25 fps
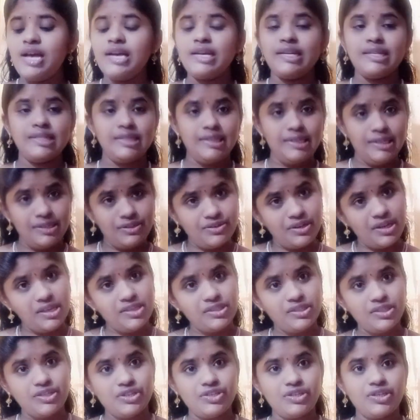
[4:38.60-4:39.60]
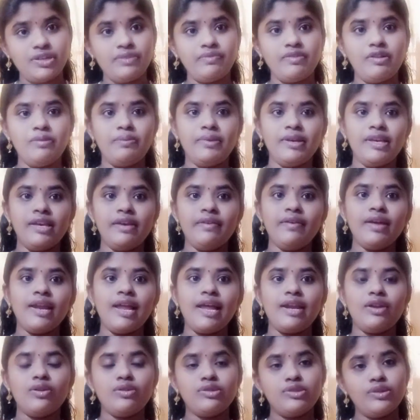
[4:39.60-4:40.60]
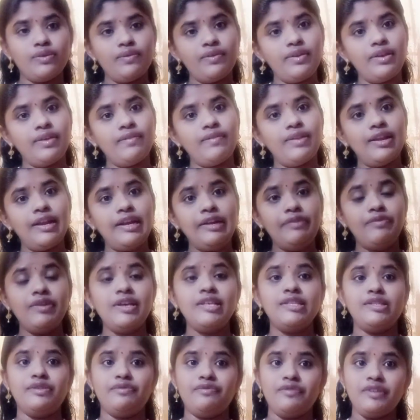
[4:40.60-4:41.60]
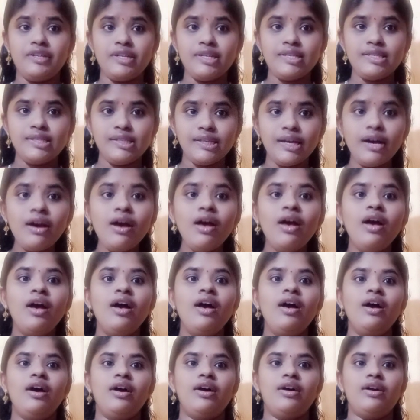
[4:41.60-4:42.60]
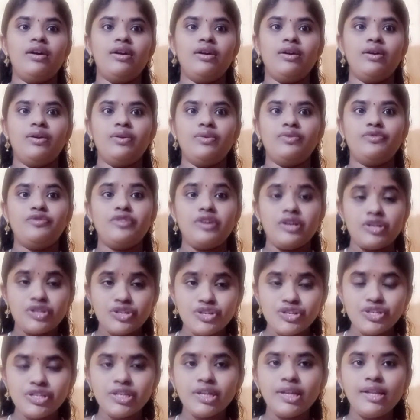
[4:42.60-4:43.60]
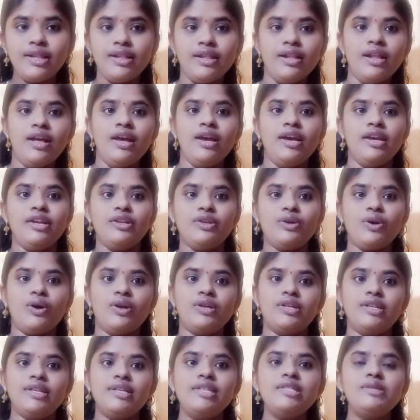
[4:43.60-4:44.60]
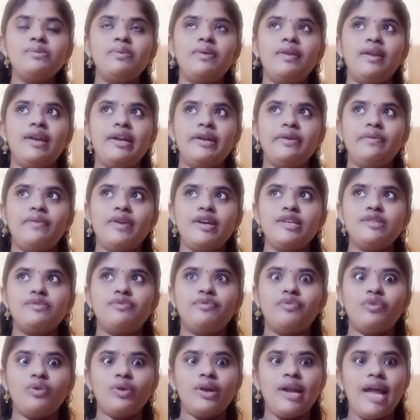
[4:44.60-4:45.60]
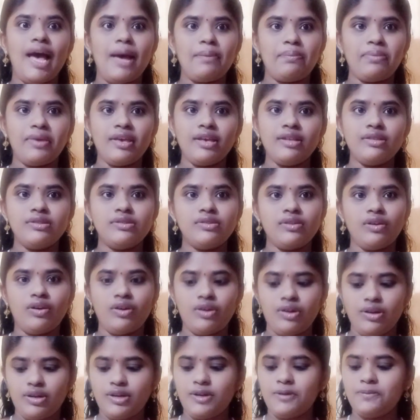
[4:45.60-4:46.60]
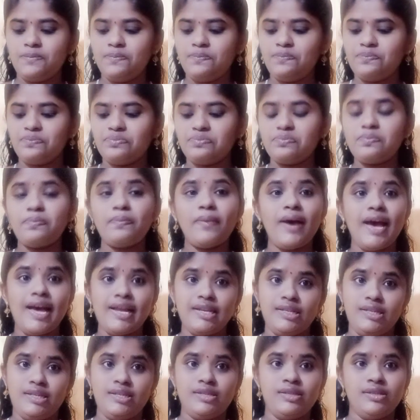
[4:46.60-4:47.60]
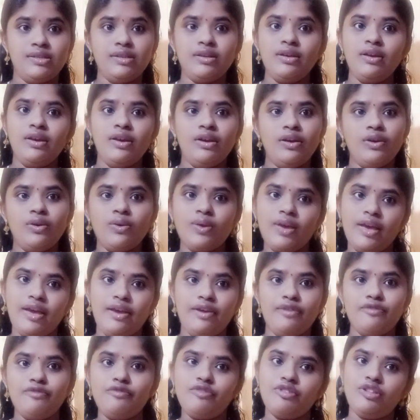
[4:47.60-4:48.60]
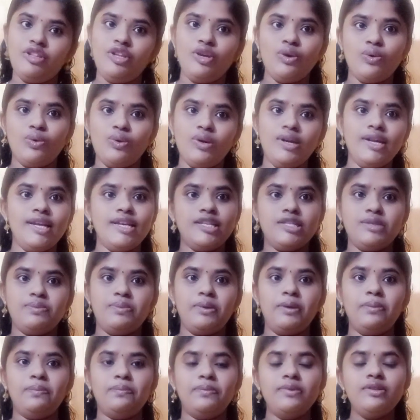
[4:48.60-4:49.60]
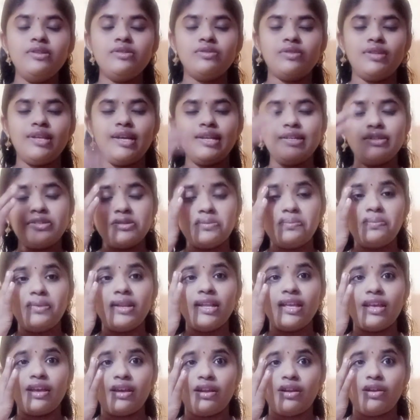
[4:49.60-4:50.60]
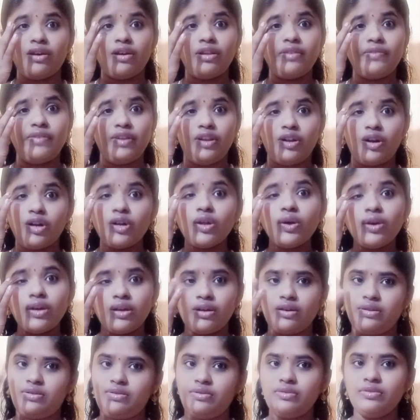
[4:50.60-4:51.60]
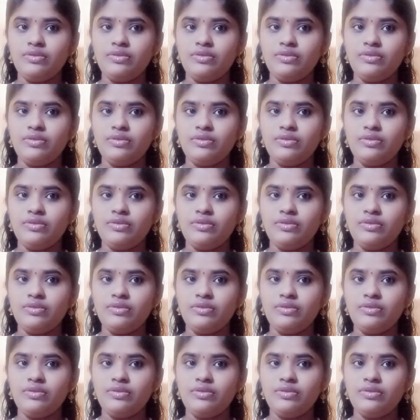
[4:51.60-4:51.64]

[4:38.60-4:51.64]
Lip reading: catheterization will be given, and also we will advise if it is a functional incontinence, we will advise for napkins or pads, okay, for the old age people, so that dribbling and all will not occur